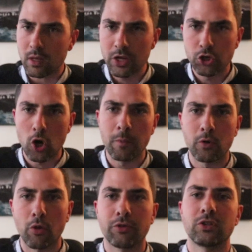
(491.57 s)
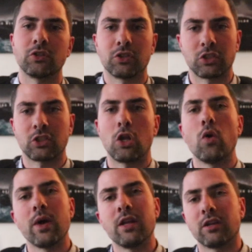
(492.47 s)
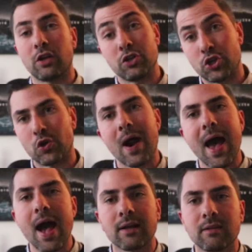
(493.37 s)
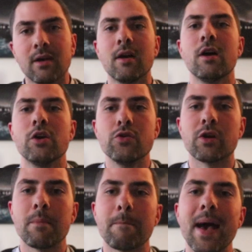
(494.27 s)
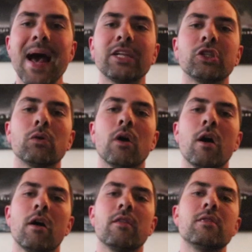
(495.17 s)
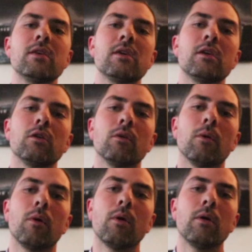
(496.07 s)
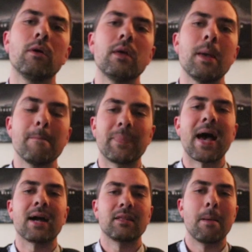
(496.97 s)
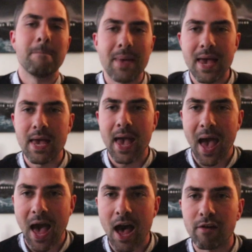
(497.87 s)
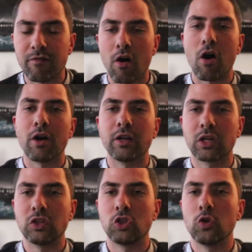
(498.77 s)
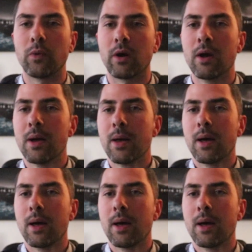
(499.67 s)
and job growth starts to slow and contract. You can imagine the impact that may have on consumer